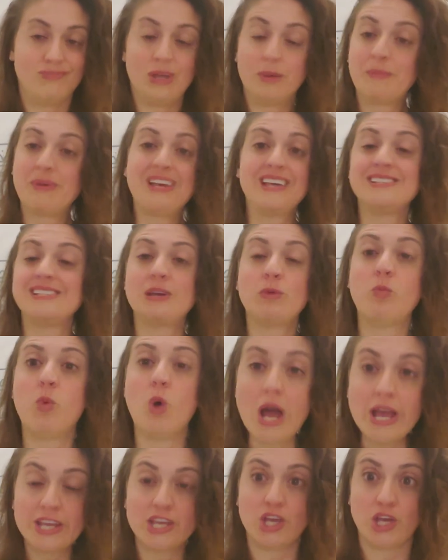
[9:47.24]
Because they
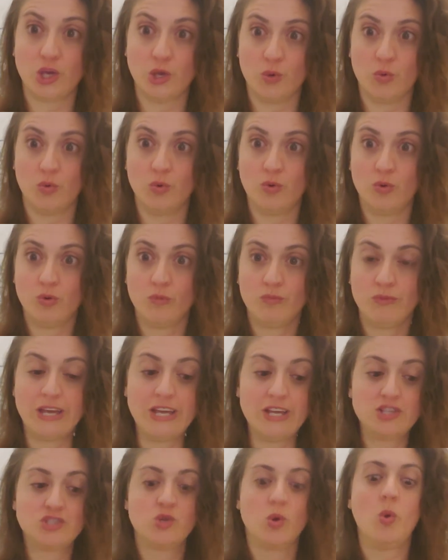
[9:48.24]
want you. They
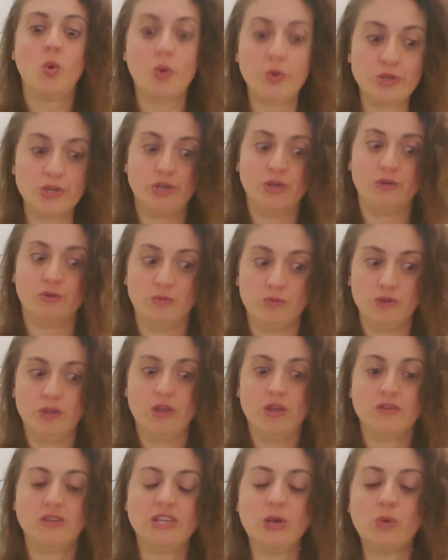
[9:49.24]
adore you.
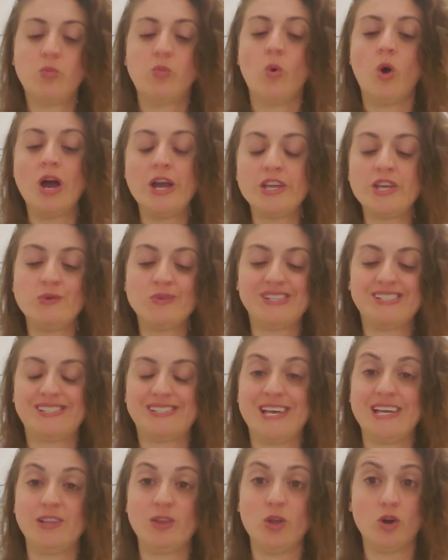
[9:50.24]
They want you to
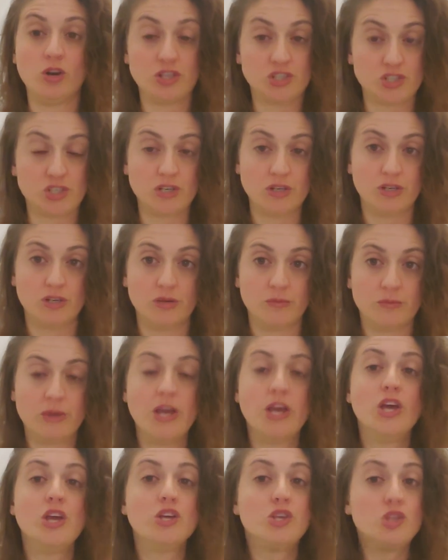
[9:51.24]
stay long term.
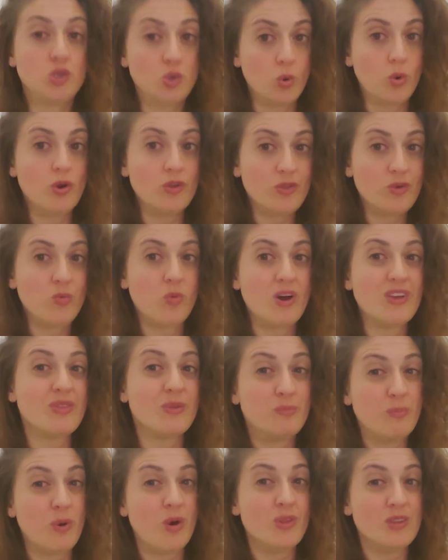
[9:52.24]
You're the one. The
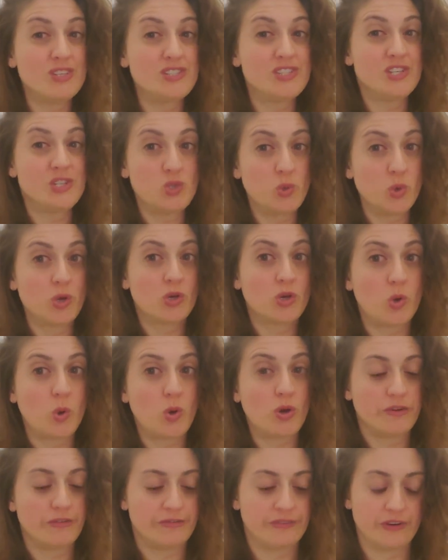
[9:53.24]
ball is in your
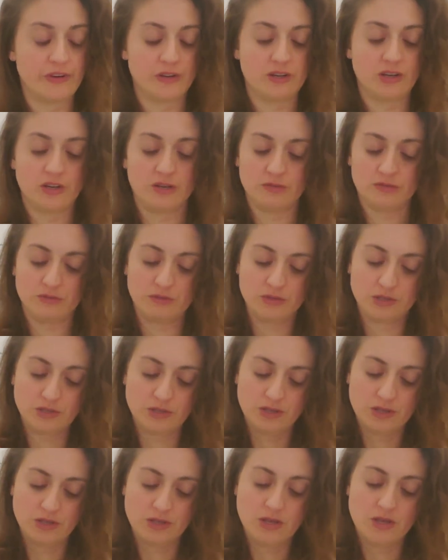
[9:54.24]
court, Virgo.
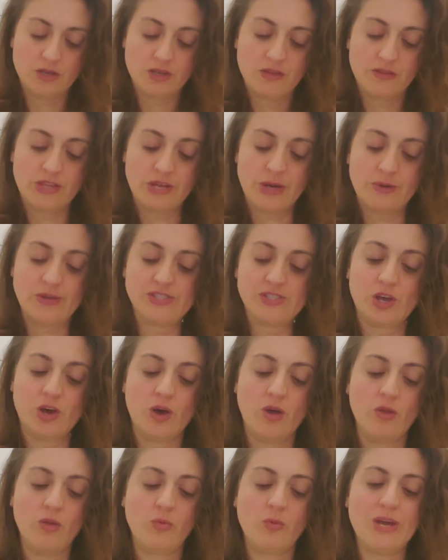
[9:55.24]
There is
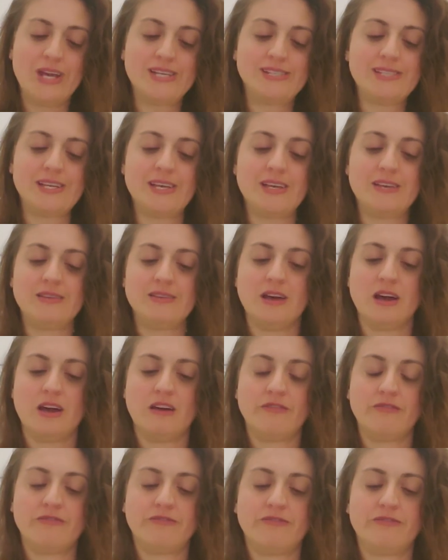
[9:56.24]
always
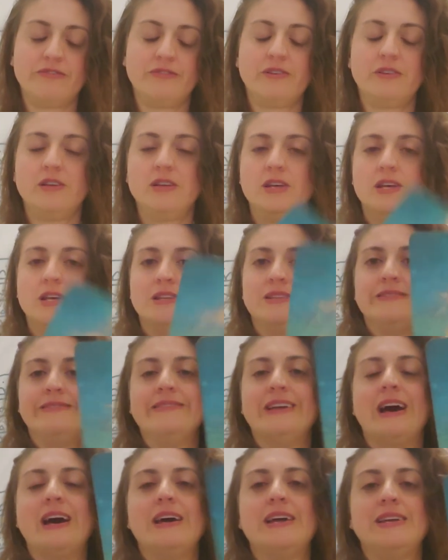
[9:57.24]
enough
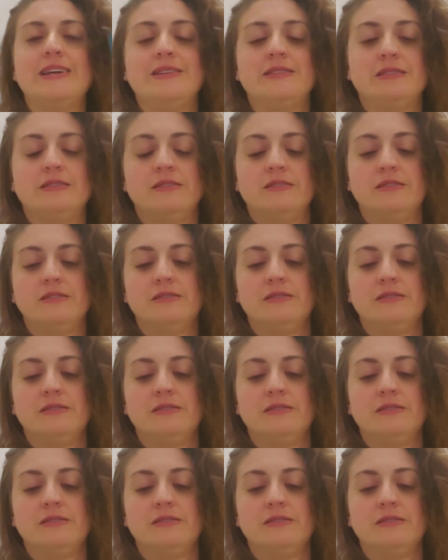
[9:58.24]
Nine,